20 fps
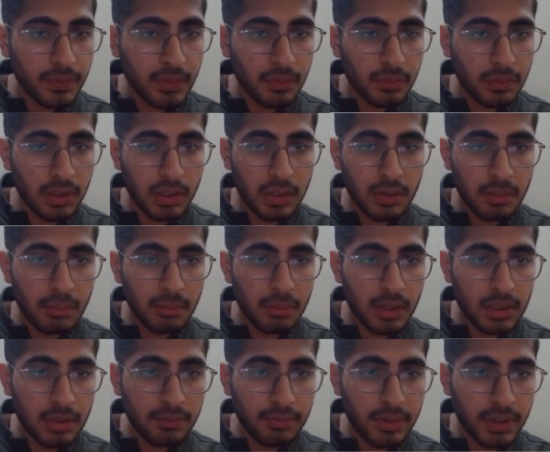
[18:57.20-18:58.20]
Okay,
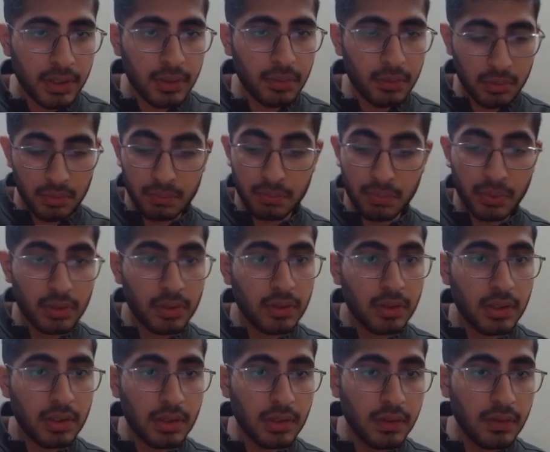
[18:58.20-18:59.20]
but if I don't put
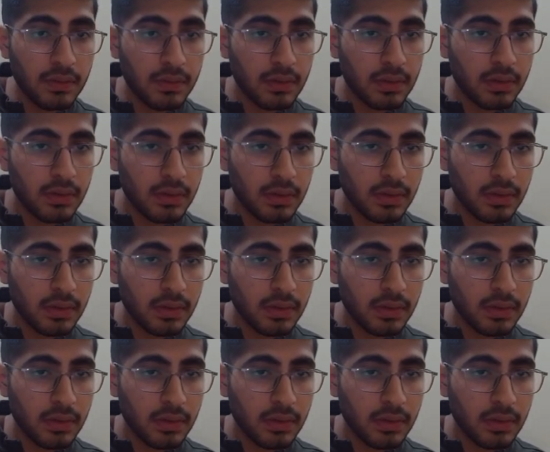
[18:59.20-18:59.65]
this,